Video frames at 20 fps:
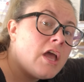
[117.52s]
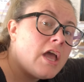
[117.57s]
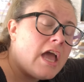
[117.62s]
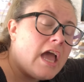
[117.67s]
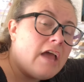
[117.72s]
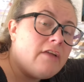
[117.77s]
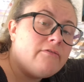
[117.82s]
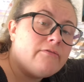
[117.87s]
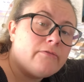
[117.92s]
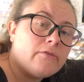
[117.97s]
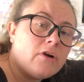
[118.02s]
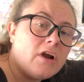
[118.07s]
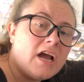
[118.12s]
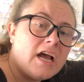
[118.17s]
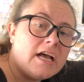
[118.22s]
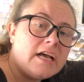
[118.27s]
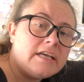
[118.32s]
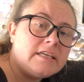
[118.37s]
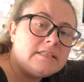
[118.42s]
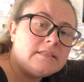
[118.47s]
And for
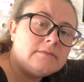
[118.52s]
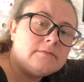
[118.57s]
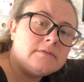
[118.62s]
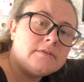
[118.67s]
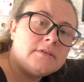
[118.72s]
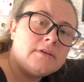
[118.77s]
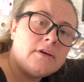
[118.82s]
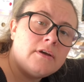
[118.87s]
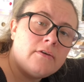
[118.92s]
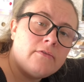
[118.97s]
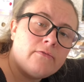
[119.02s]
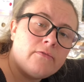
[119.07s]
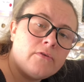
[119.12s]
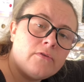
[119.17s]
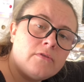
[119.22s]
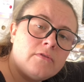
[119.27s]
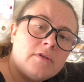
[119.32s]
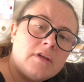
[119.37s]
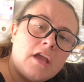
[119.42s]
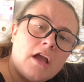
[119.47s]
us,
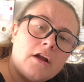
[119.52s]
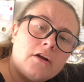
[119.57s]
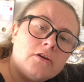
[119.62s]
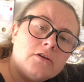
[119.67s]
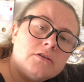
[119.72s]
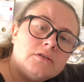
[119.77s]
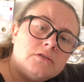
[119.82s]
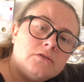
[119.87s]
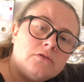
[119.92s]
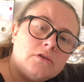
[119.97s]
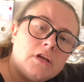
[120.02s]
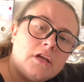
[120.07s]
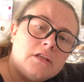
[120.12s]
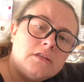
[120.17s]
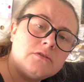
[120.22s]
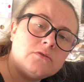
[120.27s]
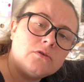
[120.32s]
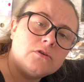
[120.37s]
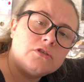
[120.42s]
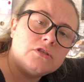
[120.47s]
for the younger
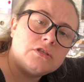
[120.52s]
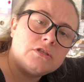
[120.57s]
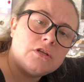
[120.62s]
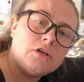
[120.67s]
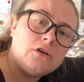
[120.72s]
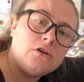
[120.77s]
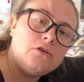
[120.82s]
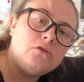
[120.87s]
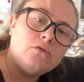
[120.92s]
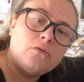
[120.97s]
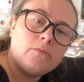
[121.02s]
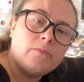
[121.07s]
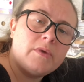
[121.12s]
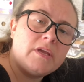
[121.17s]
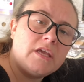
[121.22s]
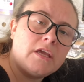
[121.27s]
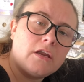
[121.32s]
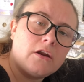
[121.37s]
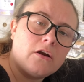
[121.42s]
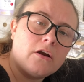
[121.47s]
students or just a newer
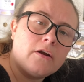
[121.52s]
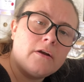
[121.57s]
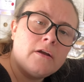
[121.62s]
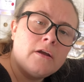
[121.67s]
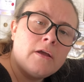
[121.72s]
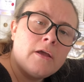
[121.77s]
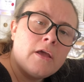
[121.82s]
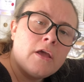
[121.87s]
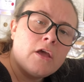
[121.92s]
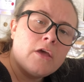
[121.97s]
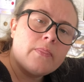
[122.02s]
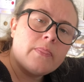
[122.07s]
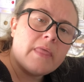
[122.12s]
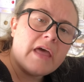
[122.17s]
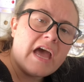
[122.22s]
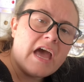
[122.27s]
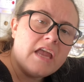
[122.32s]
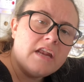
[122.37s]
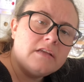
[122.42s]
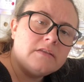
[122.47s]
beginner,
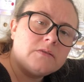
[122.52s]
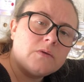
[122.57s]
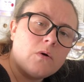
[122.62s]
that is